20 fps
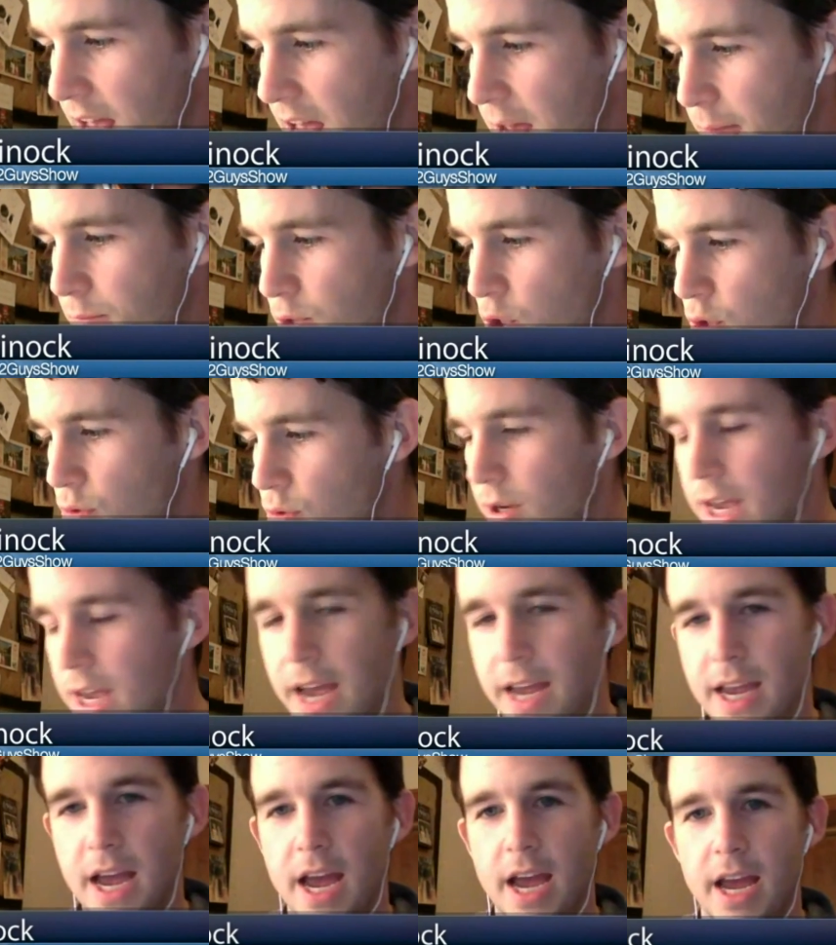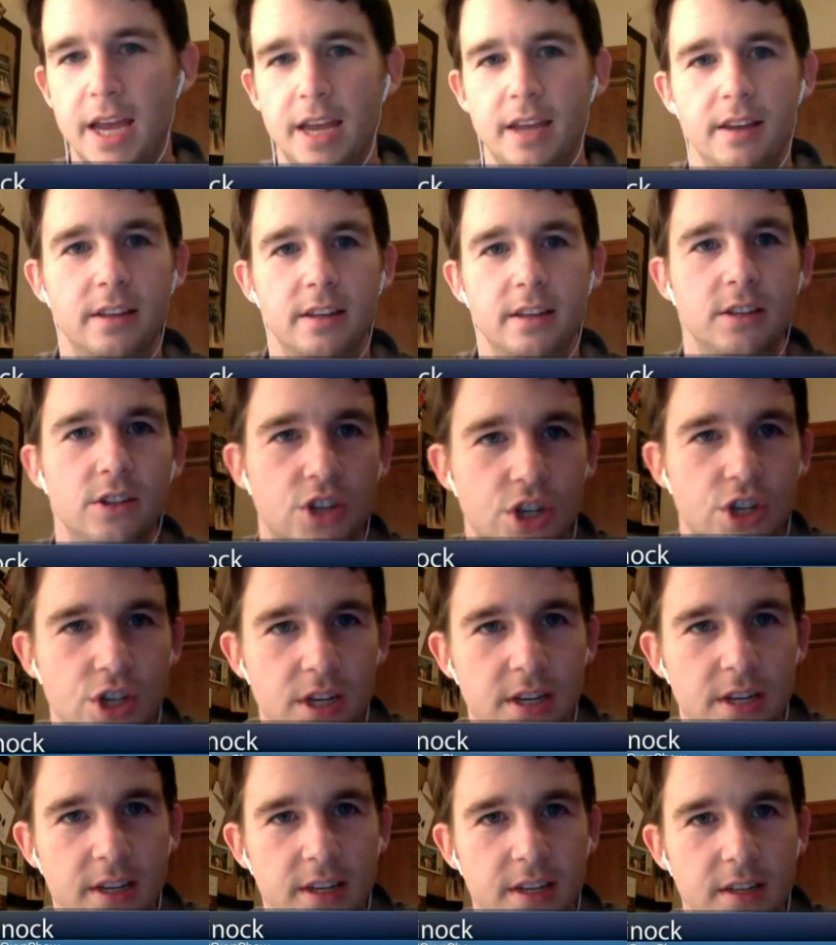MUKA, and
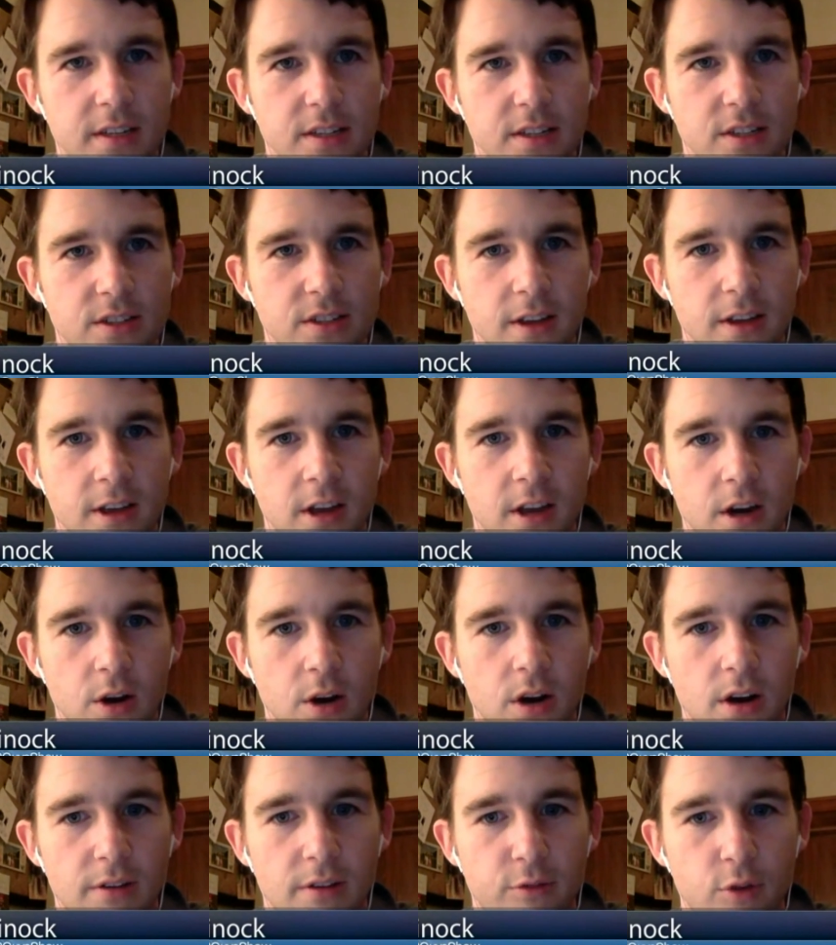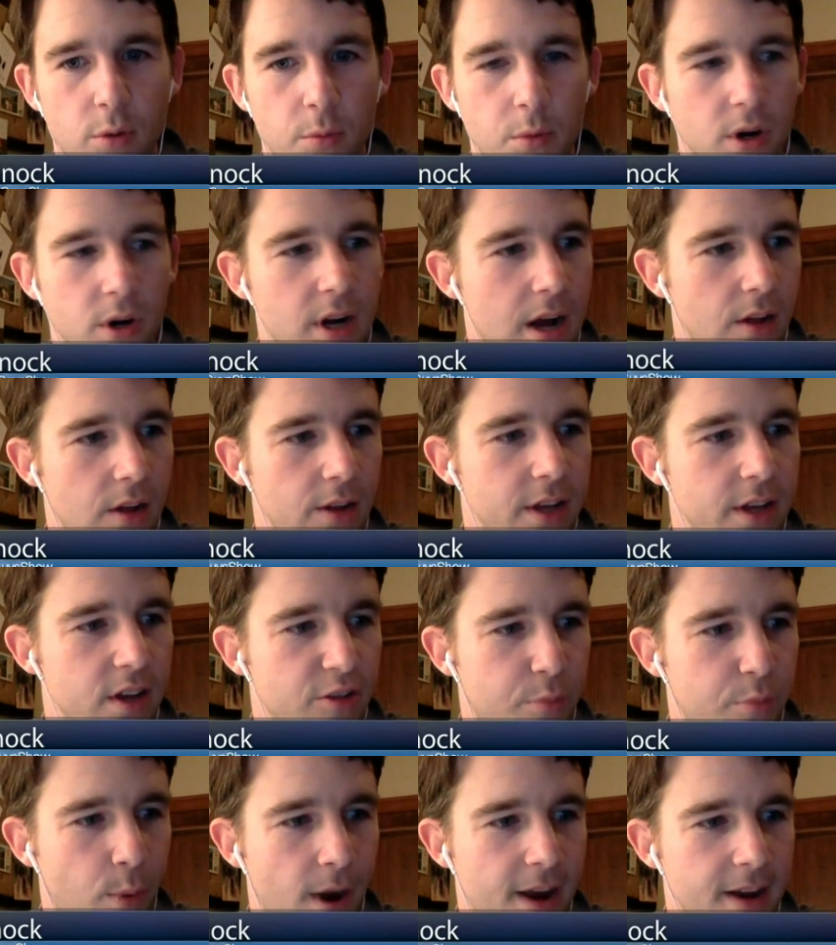she is a former colleague
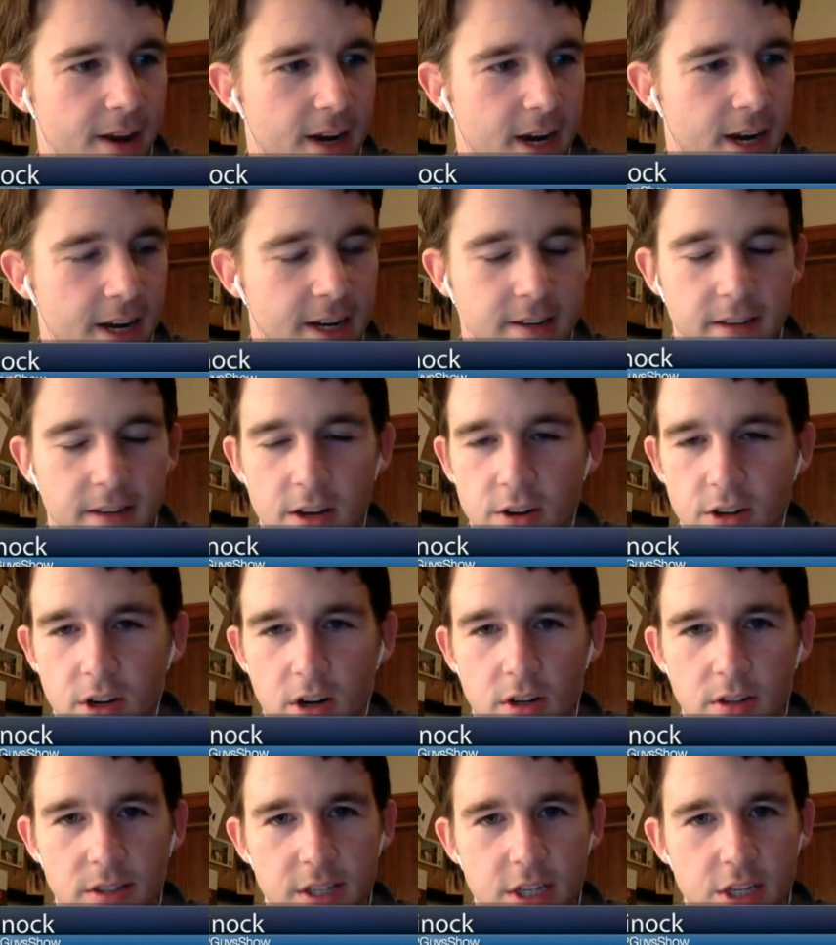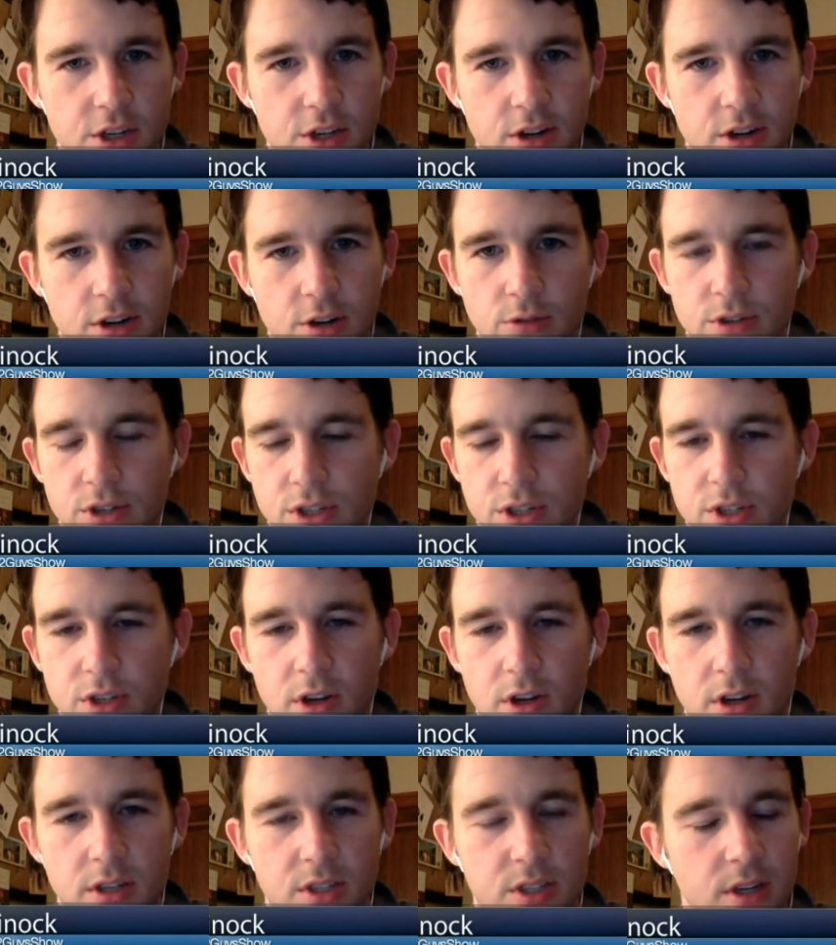of Brad and I, kindergarten teacher, who just
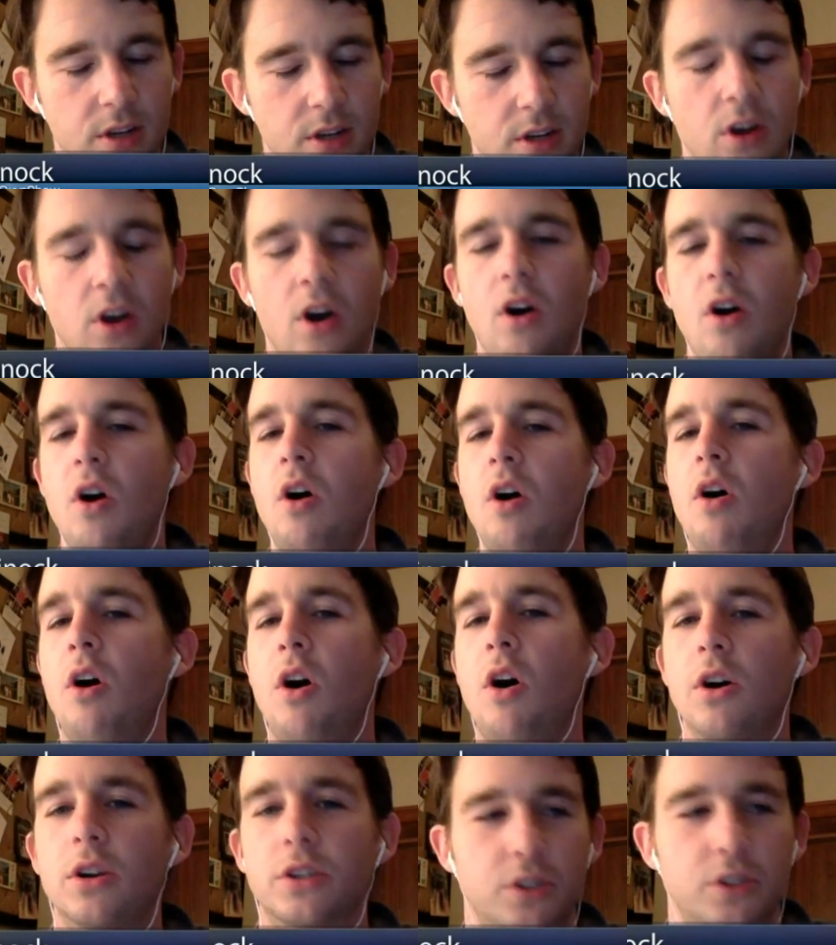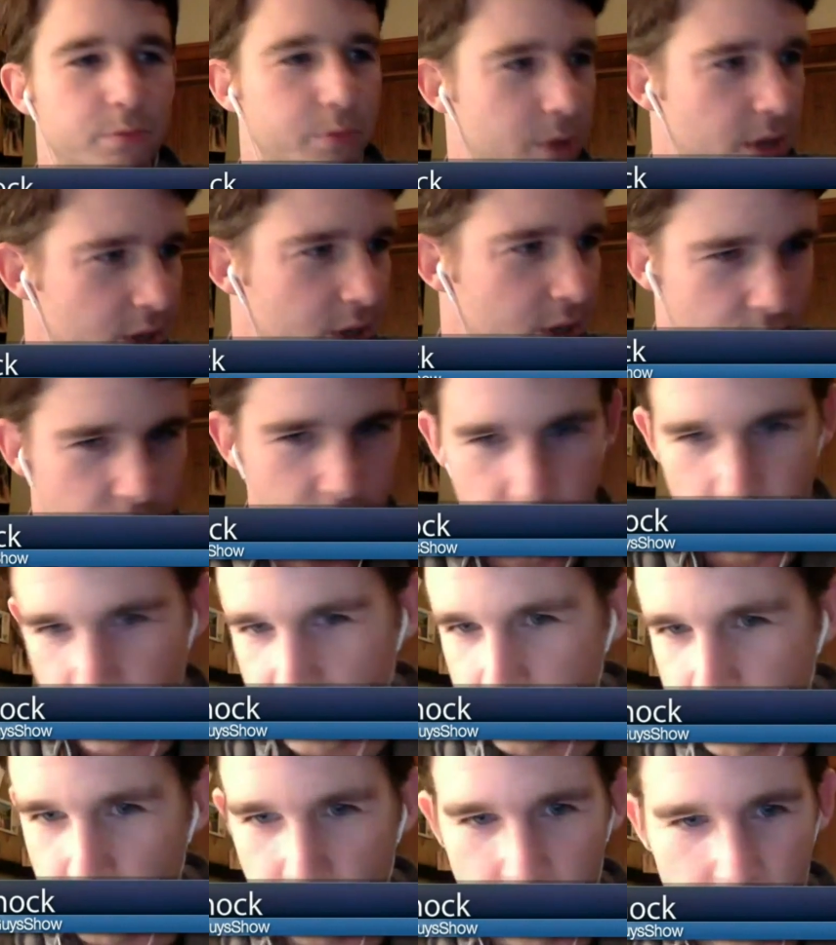does awesome things with her
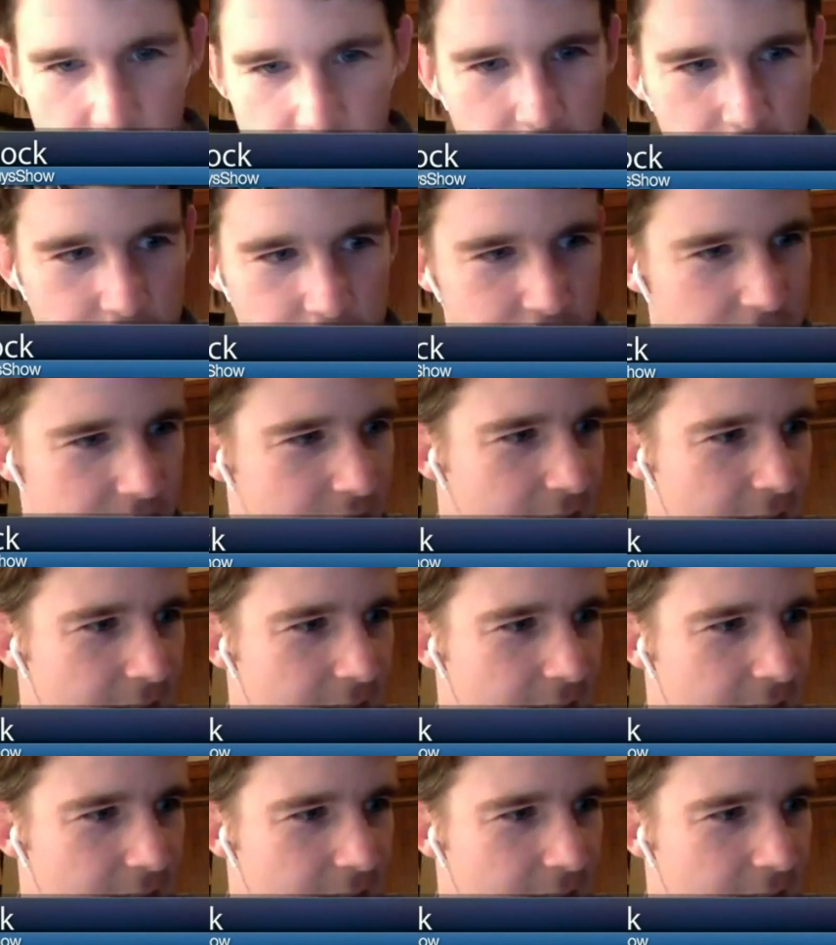kindergartners.